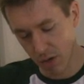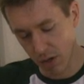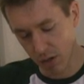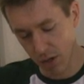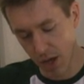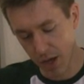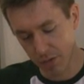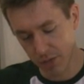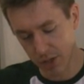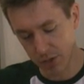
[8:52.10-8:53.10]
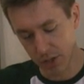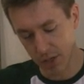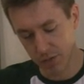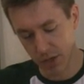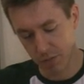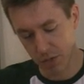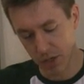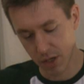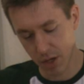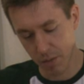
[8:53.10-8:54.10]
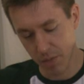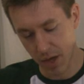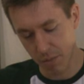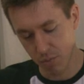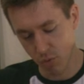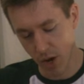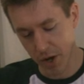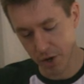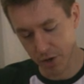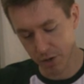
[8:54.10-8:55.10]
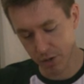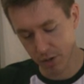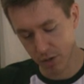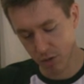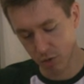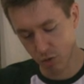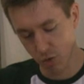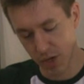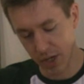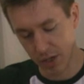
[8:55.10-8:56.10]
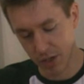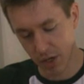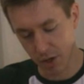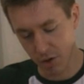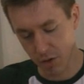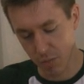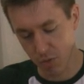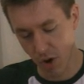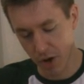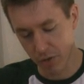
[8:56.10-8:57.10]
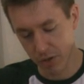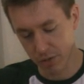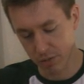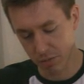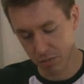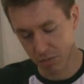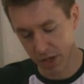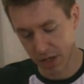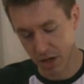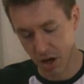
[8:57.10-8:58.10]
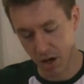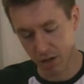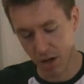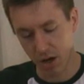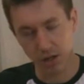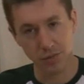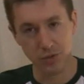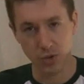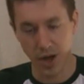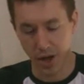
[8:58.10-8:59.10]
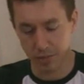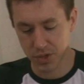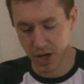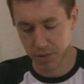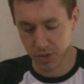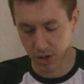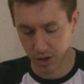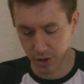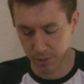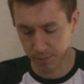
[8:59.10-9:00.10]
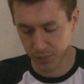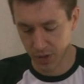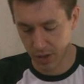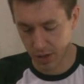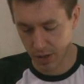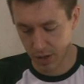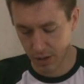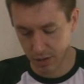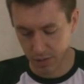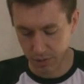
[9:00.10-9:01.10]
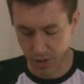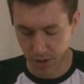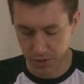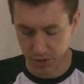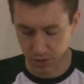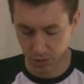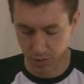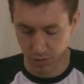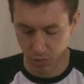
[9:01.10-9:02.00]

a lot of these leaves have become a brighter green color. They're brighter than like an olive drab type color. They've got a little bit